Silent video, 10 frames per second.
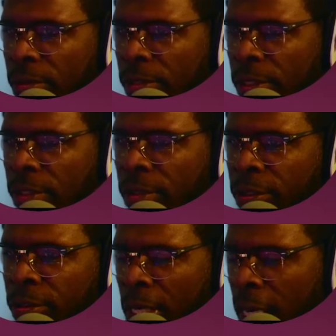So there are
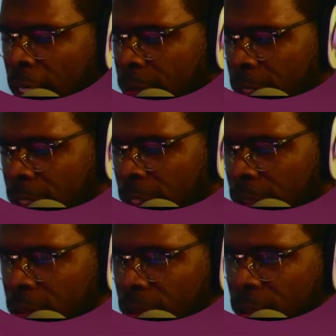no documents here.
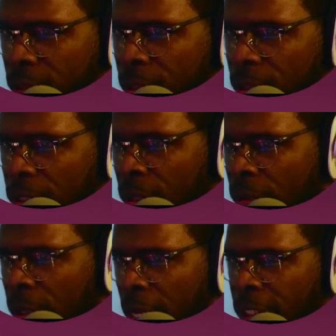So
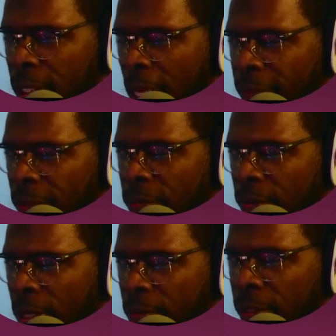we'll actually have to
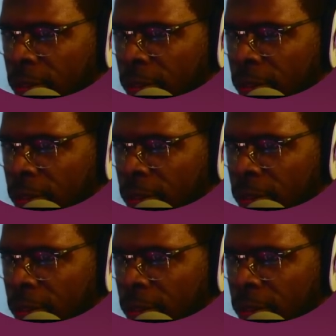create one.